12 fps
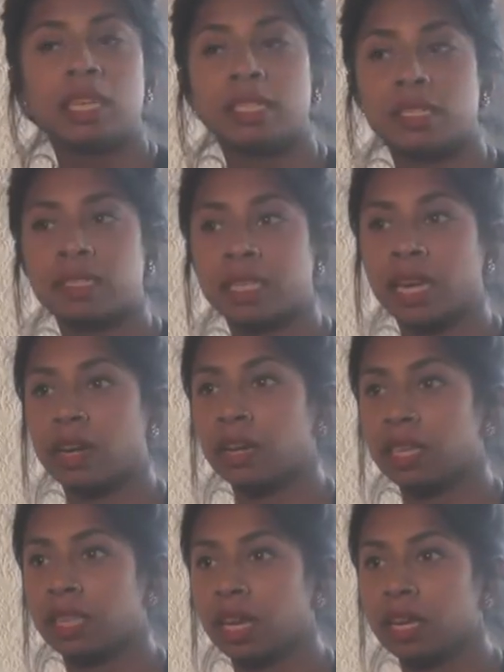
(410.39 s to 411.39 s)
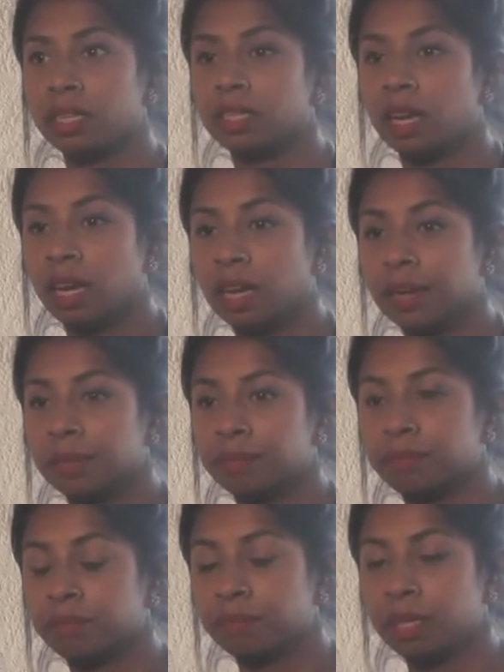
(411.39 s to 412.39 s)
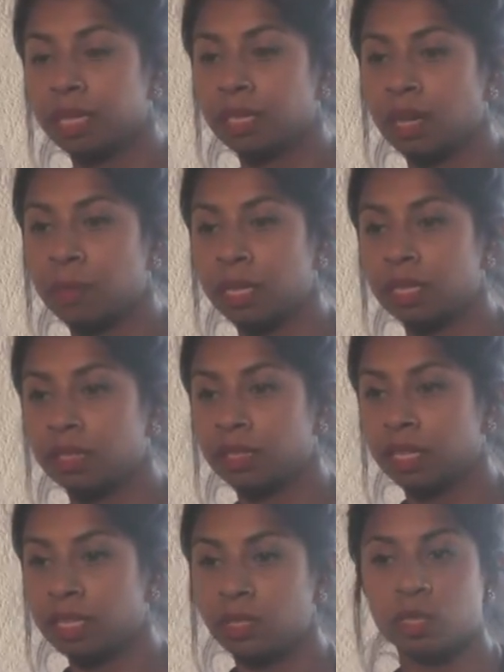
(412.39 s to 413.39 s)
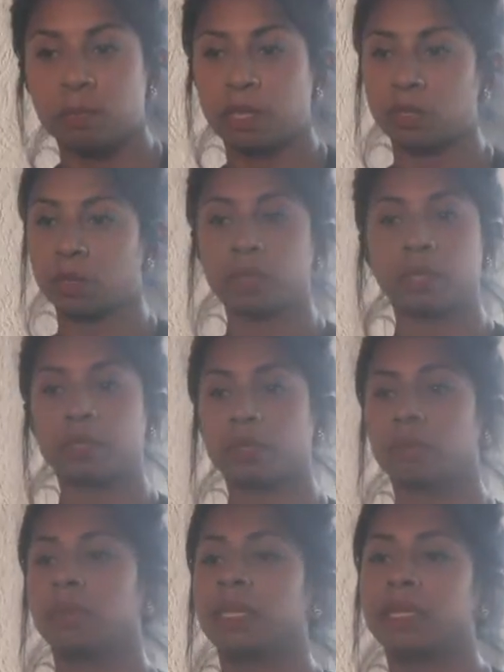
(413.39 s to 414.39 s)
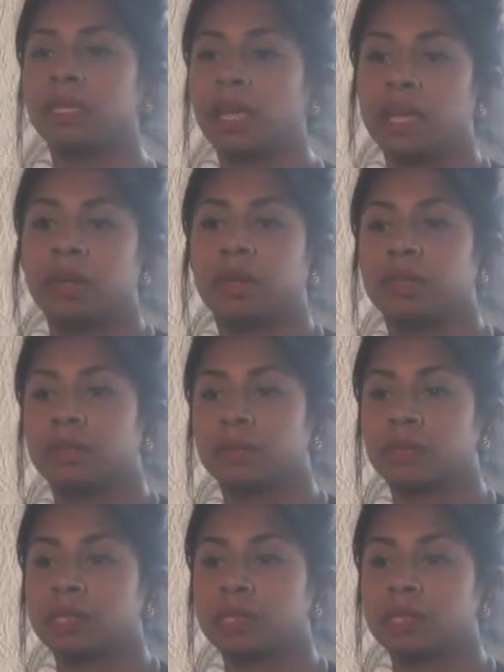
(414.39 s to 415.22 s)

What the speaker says: It's a scary thought. But, I mean, that's just being so little, but I don't know.